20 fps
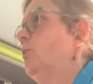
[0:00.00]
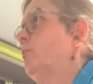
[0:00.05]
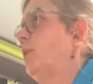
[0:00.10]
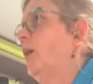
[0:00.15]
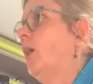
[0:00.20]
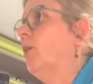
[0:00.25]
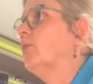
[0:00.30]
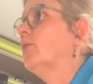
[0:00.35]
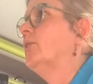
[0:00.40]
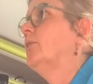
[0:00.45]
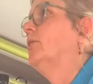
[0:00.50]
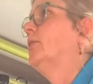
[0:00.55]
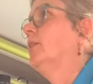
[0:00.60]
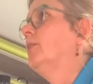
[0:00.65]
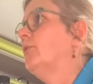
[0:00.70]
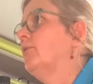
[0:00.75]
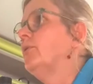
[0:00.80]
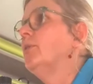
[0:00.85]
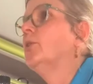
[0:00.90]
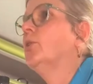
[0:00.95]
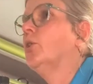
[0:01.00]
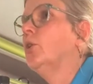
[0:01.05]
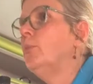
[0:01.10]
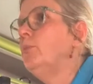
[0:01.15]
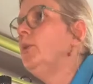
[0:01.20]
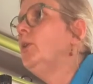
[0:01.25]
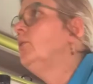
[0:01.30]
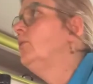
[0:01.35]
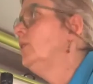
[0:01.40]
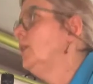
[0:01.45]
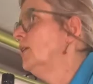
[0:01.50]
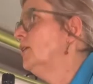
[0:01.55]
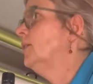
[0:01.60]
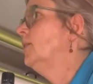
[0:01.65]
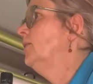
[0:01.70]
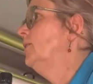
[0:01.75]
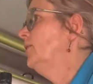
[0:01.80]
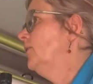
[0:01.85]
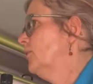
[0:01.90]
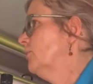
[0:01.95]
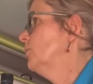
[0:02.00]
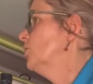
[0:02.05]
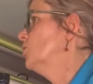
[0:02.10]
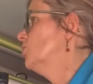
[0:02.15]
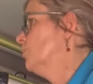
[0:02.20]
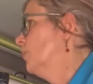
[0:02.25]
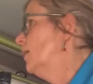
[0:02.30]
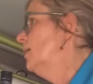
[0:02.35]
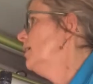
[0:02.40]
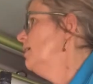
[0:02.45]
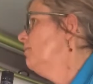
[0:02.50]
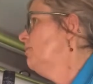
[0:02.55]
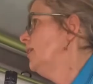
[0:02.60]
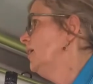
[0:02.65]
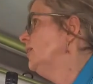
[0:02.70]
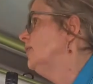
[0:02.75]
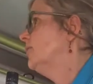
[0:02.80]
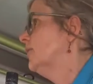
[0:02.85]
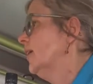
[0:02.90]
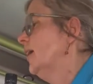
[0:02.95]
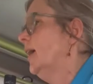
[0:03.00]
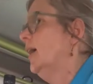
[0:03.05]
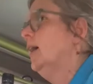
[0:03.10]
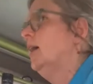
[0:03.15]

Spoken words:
about the different communities which were living there,